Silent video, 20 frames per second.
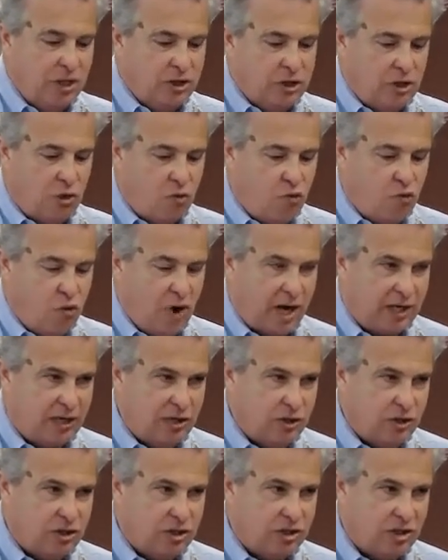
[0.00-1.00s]
to
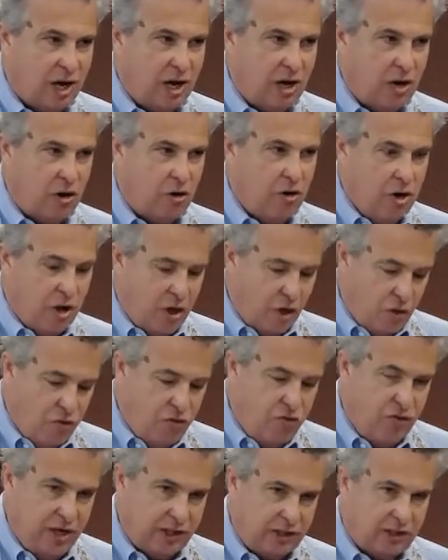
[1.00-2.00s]
reconcile
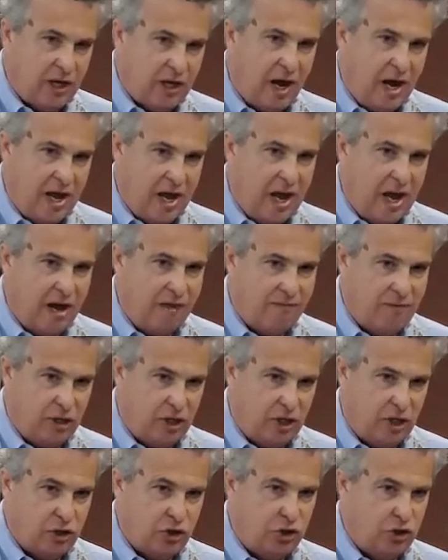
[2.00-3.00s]
this I have
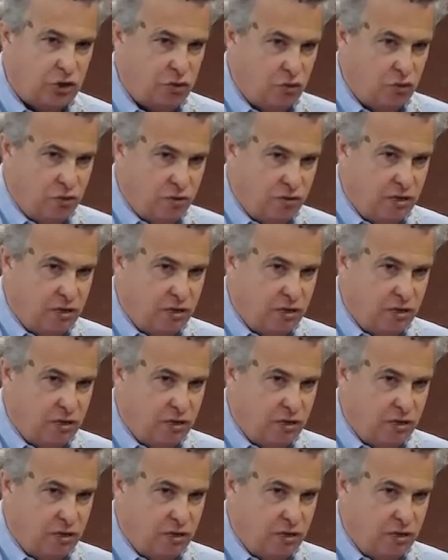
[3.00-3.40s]
against you,